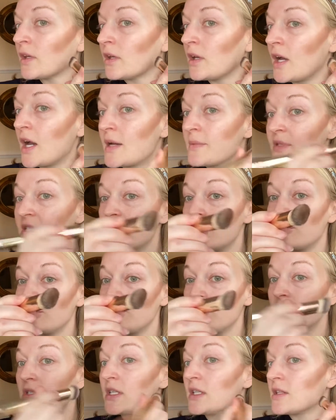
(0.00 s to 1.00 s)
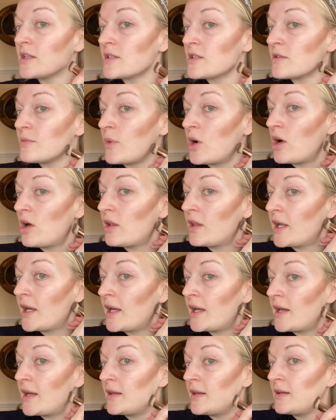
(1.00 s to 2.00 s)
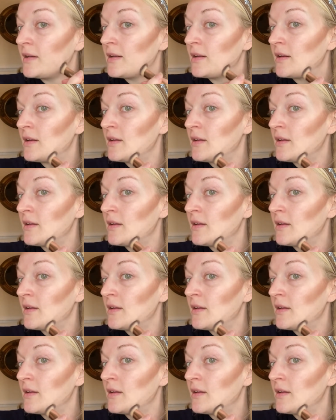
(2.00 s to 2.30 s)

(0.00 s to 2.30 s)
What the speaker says: I'm still using the small end